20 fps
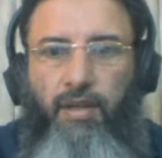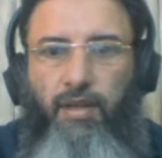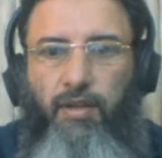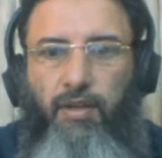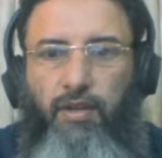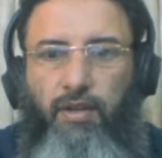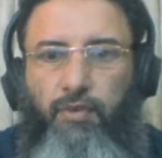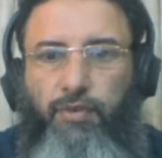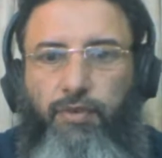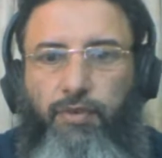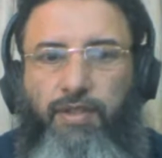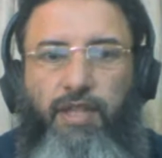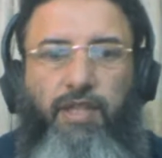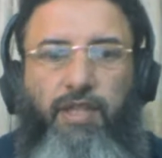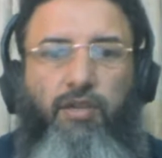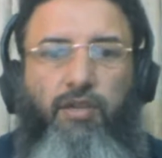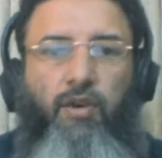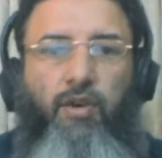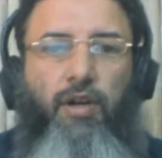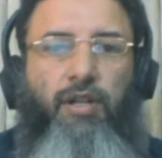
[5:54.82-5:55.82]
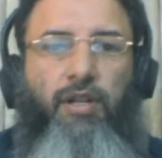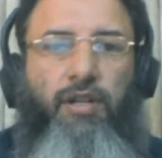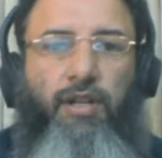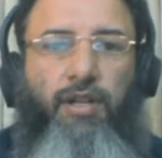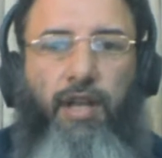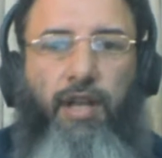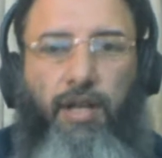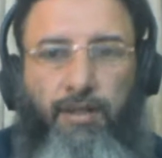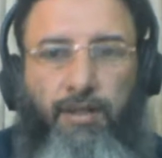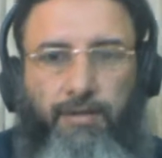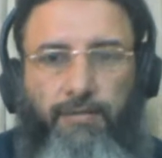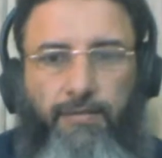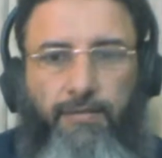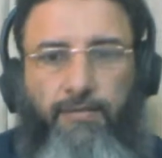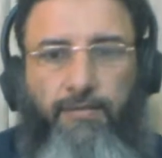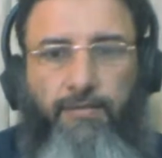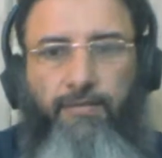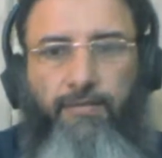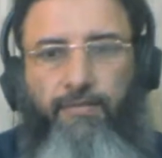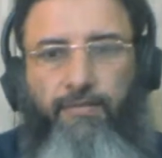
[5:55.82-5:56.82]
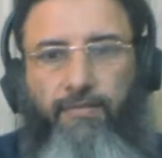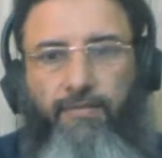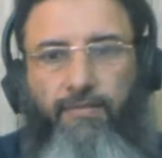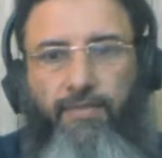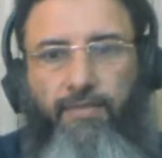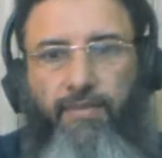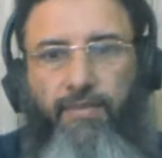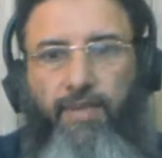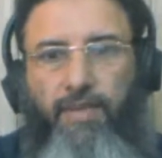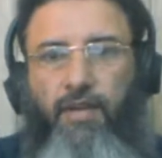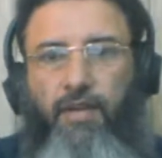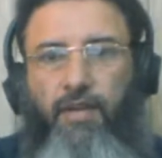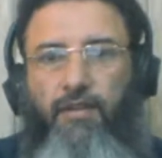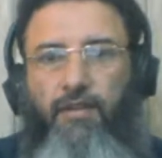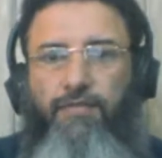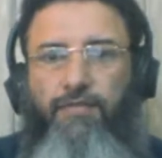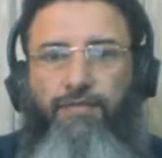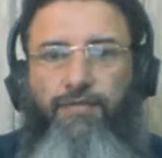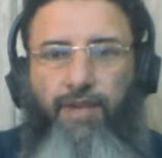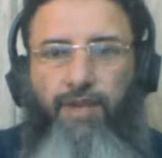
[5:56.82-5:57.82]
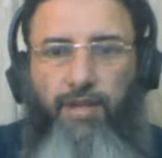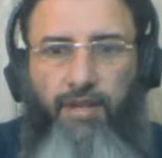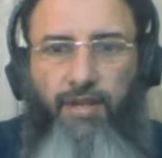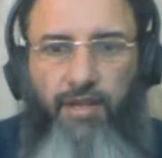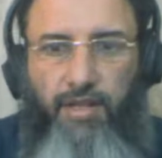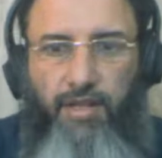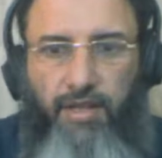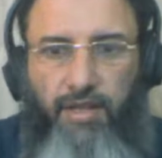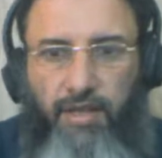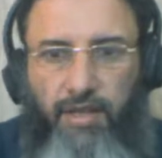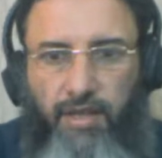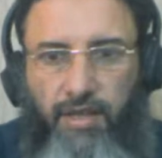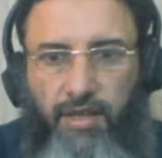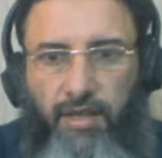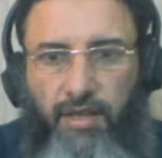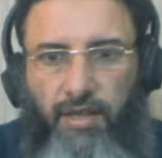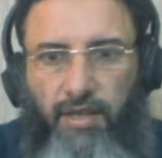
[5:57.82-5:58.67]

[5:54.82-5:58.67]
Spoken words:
15:9. Verily,